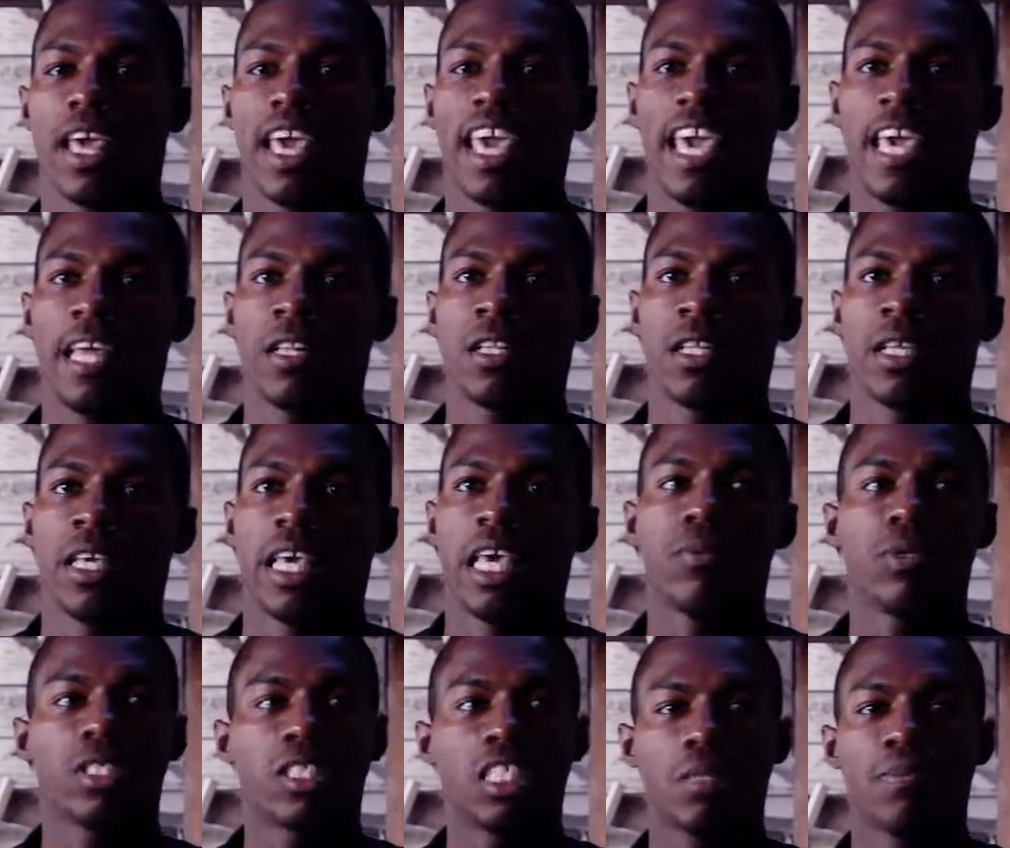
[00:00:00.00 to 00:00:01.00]
And it
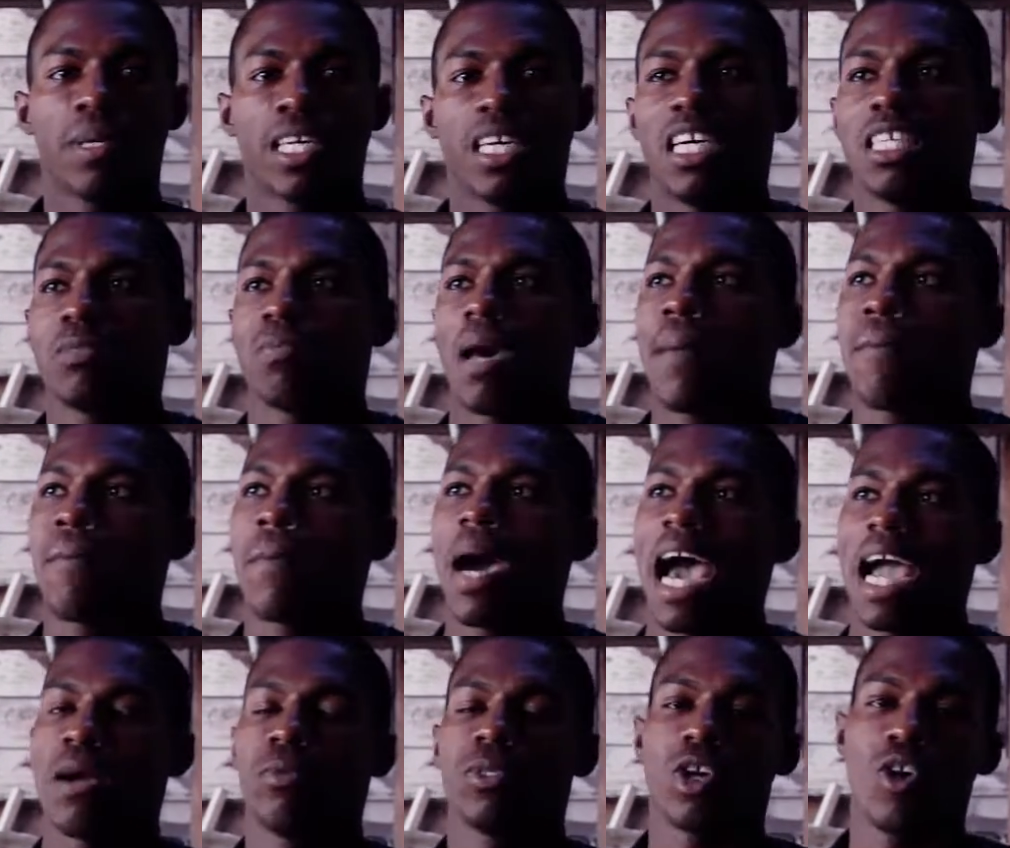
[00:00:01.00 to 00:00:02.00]
was just because my
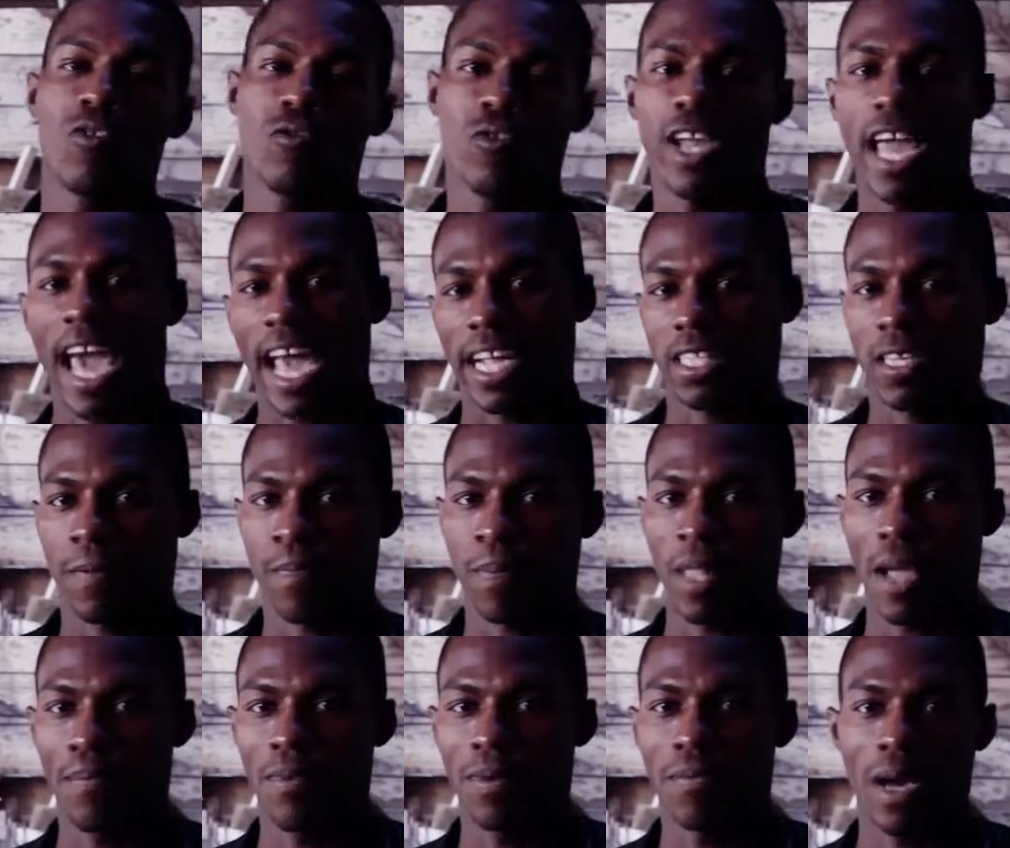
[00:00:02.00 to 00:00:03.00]
mind was overreacting.
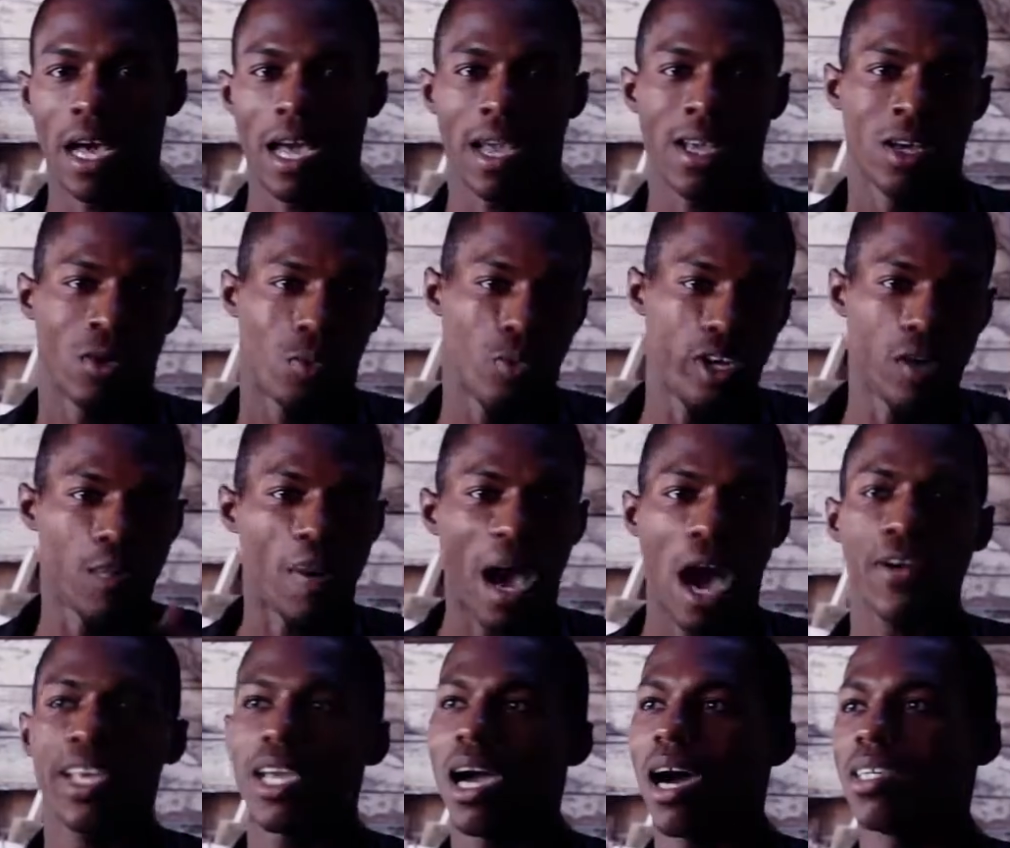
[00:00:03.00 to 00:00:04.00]
I remember my
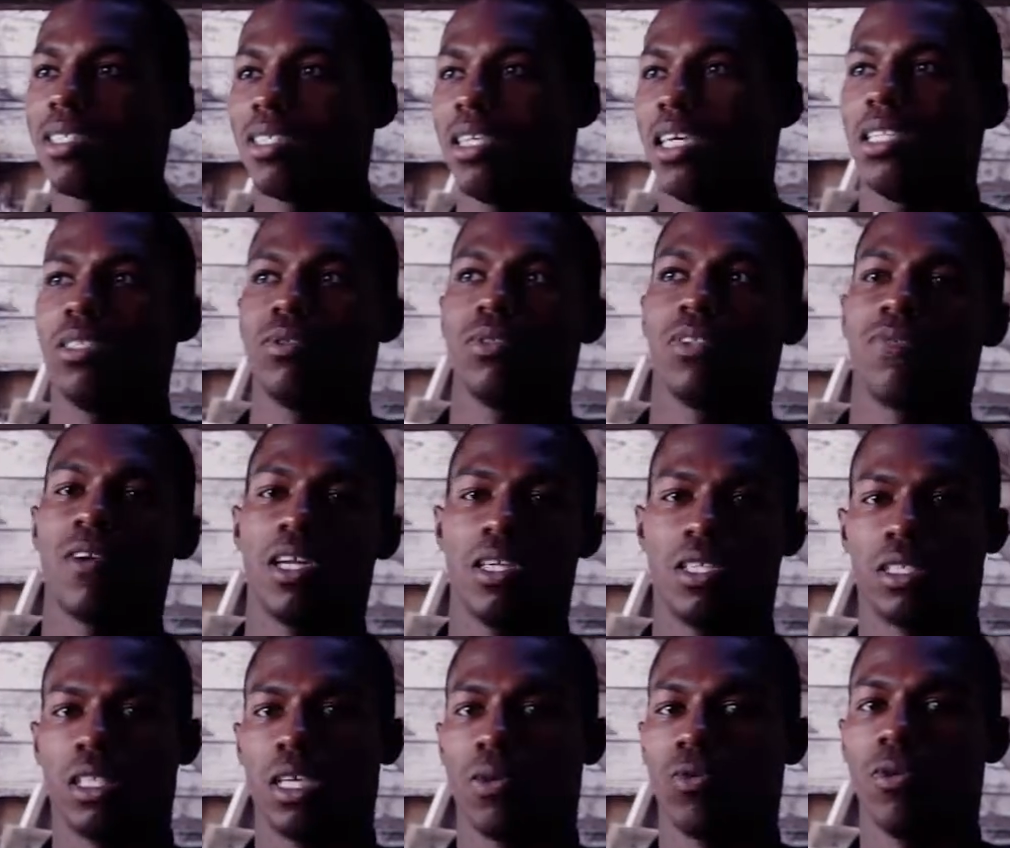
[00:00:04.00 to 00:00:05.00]
willpower, he always said, it was the
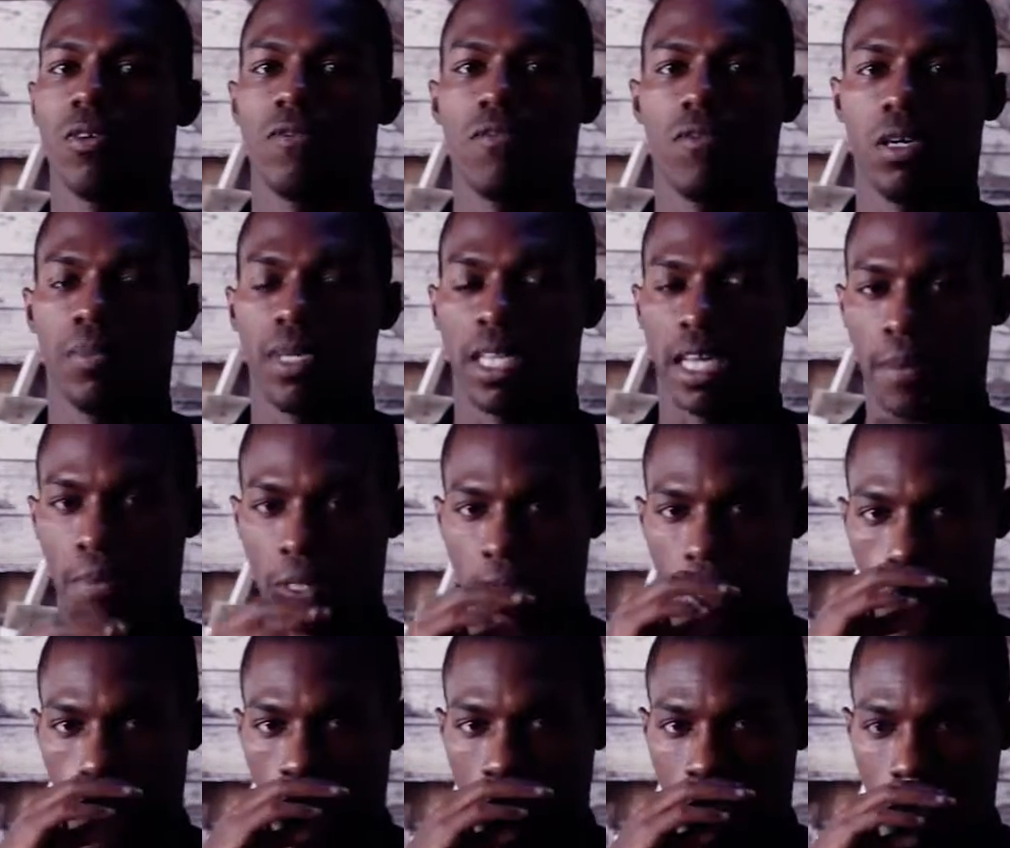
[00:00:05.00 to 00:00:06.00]
funniest thing, we were filming an
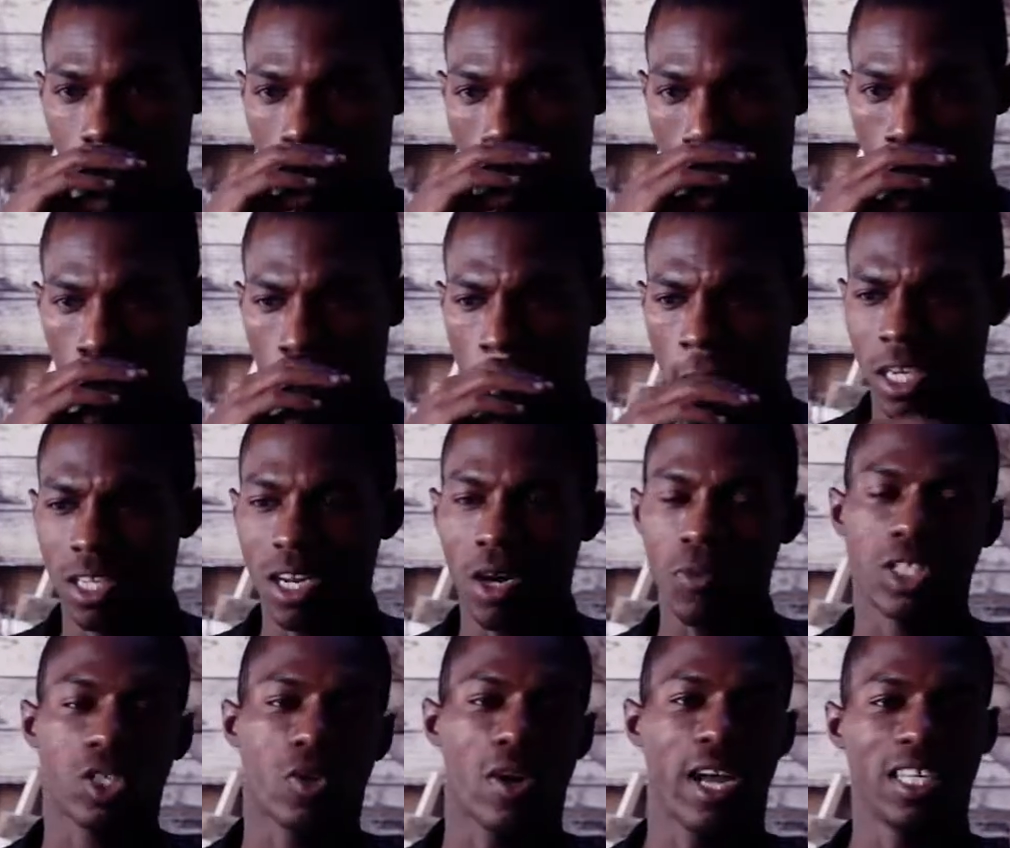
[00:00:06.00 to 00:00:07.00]
episode, he said, you know
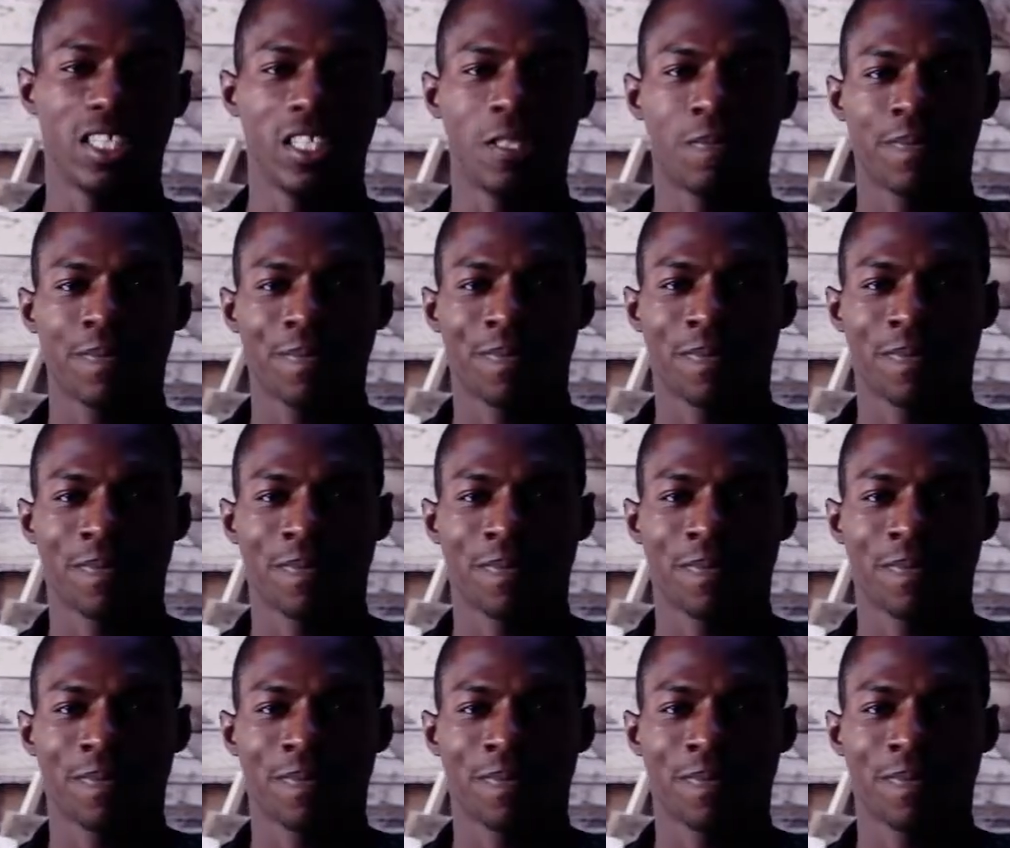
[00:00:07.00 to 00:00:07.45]
what's crazy?